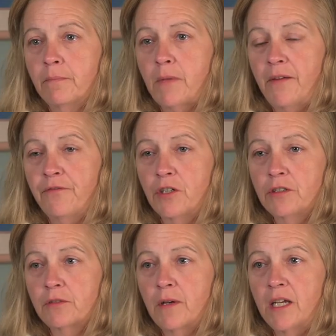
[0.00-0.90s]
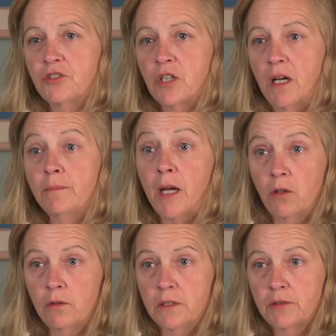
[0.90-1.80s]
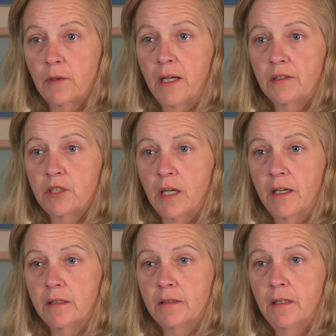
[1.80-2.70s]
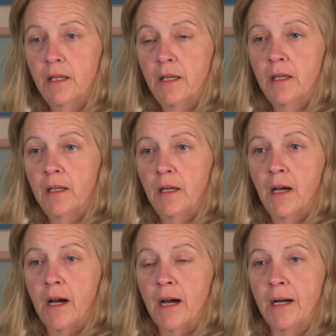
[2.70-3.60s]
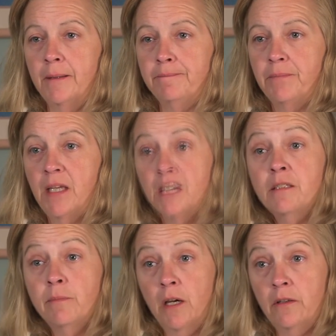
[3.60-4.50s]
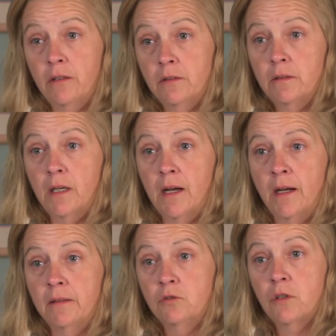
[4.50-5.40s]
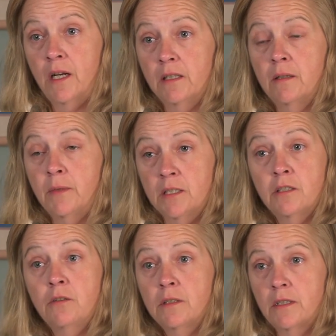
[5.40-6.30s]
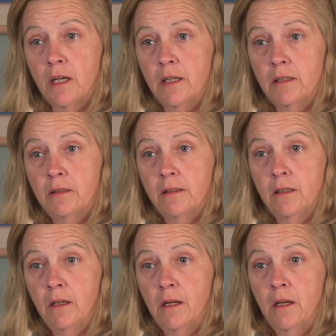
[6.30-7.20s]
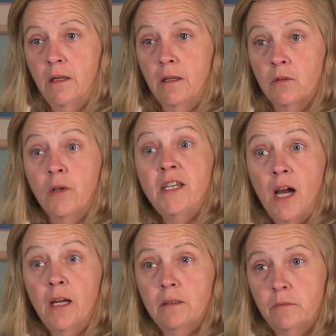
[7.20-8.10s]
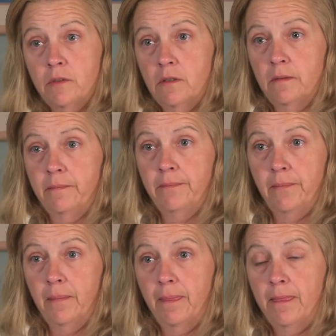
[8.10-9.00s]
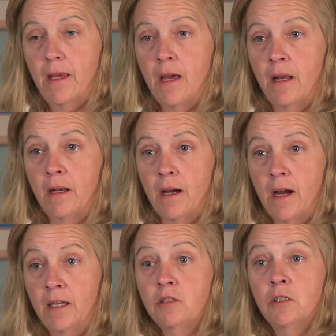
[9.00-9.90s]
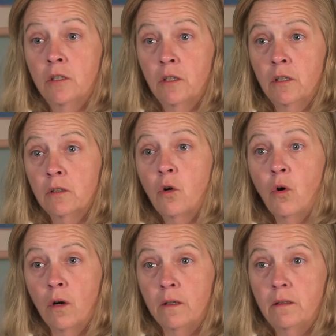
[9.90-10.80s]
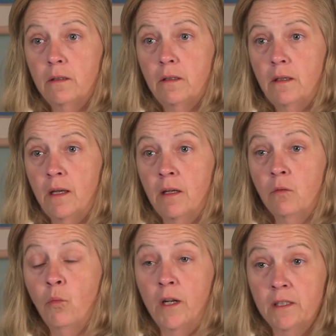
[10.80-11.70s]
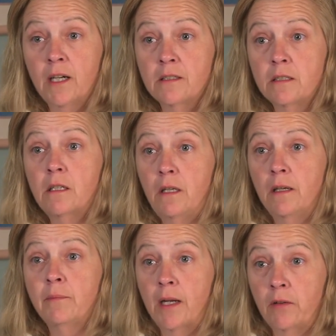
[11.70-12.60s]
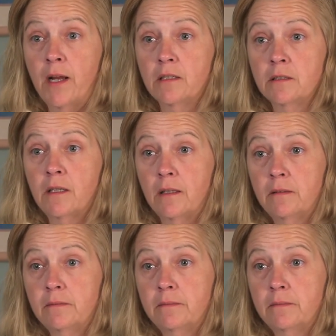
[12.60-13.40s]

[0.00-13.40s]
My first grandchild, my oldest grandchild, his mother tried to commit suicide 3 times. And I took her to court and won custody of my grandson.